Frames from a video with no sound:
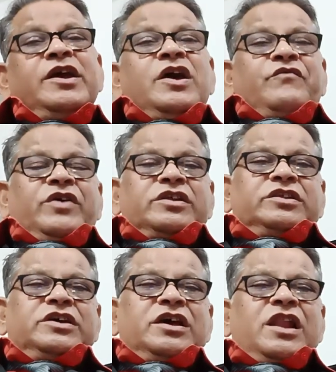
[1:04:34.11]
For
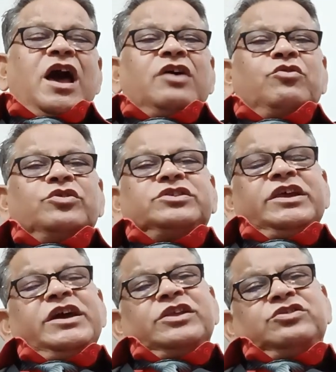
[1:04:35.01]
the law course, 3
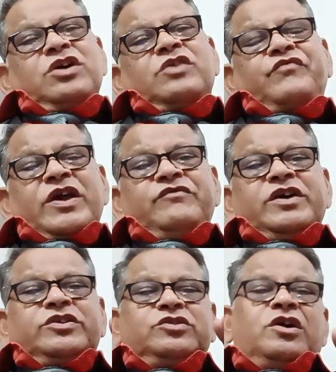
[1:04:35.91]
years or 5
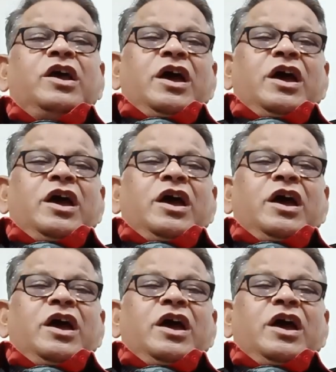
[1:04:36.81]
years, you are,